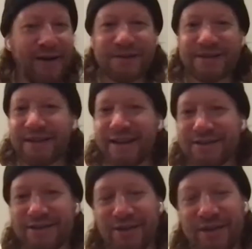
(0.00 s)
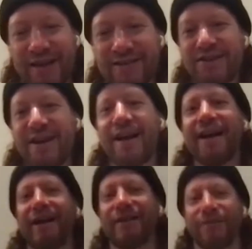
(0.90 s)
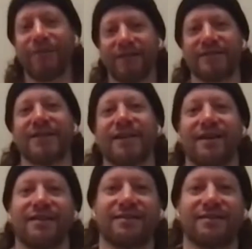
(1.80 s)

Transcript: would say so. Thanks, Jai. How you feeling today?